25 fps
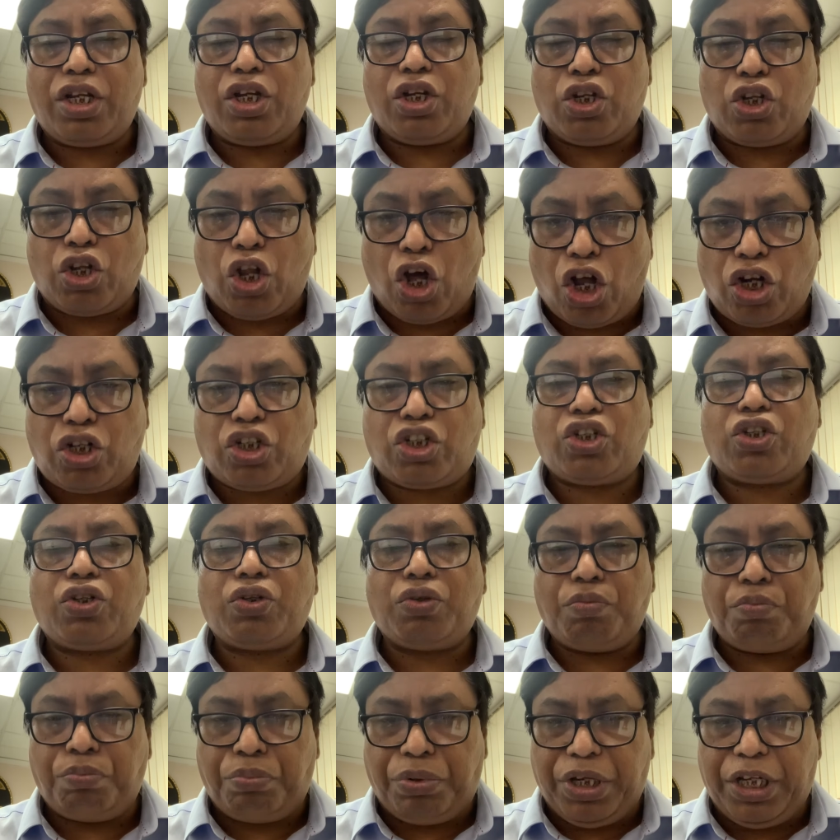not
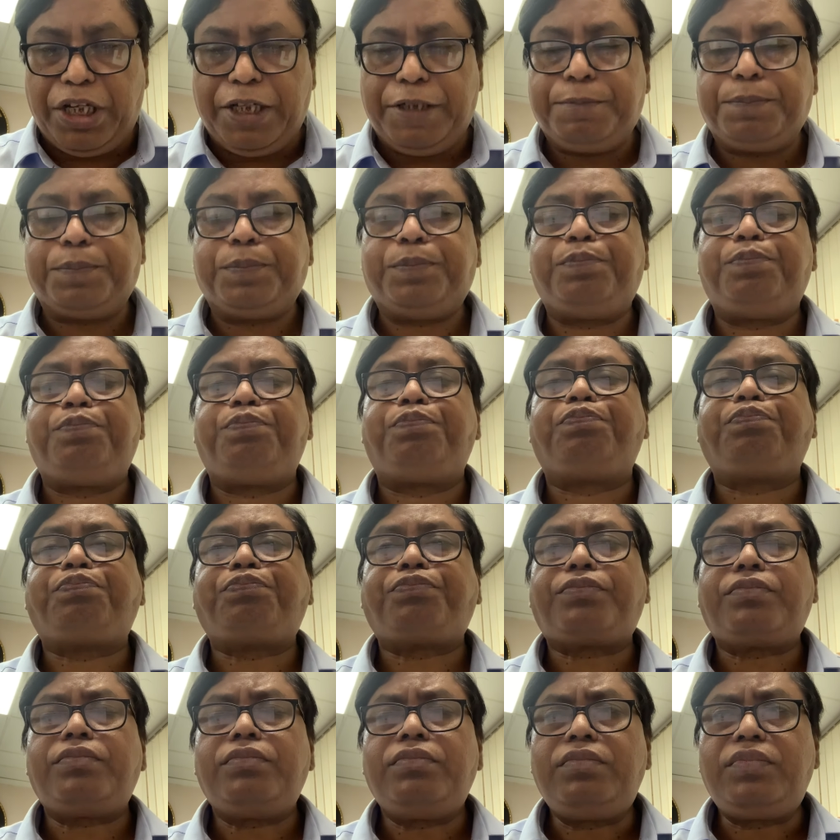be
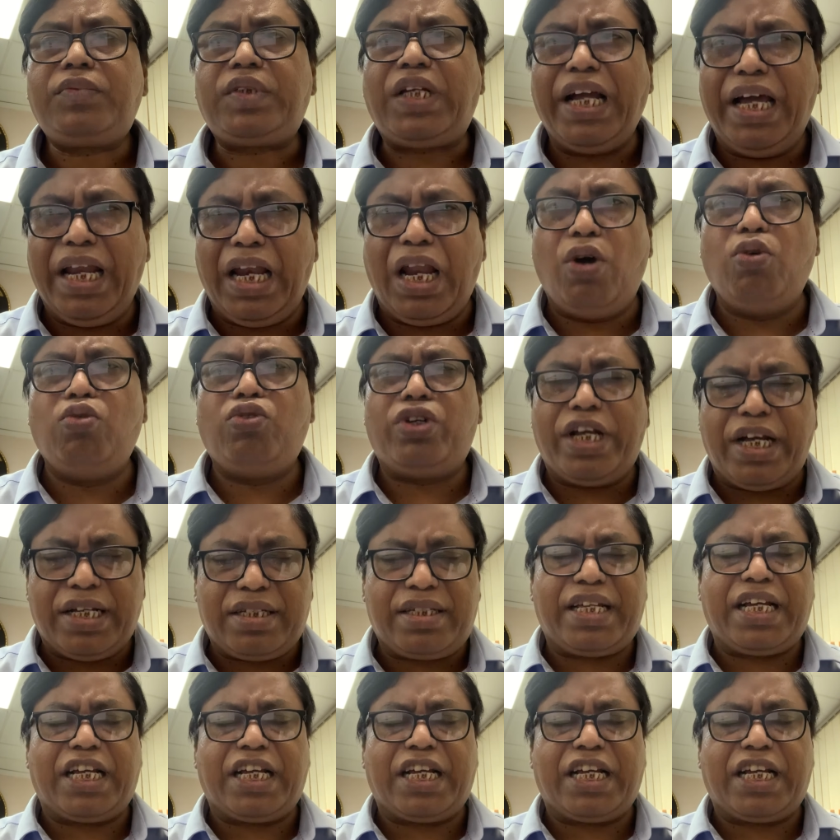allowed as